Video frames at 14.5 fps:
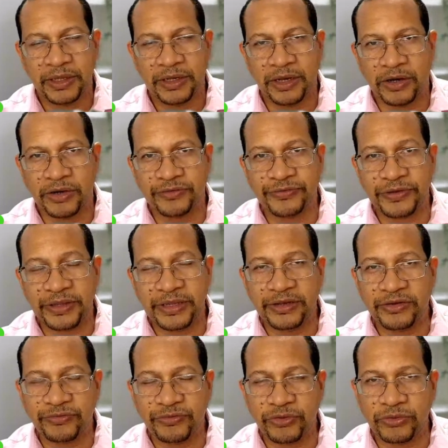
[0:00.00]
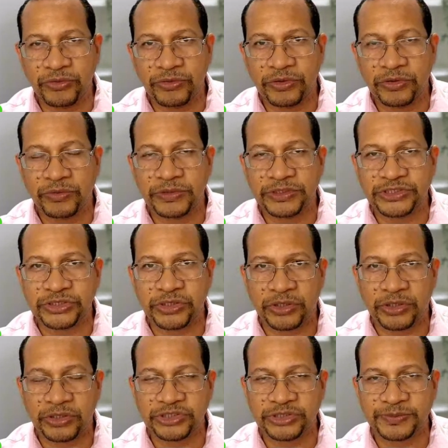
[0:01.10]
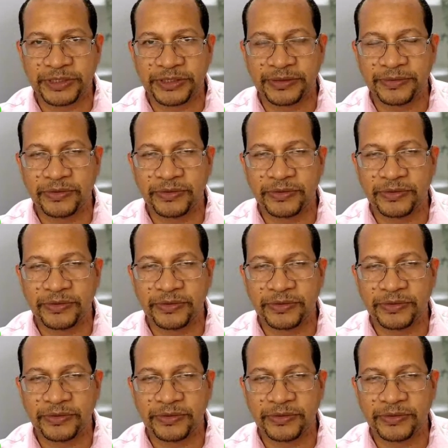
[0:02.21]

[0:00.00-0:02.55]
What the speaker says: Now, I've interviewed Richard Hirschman,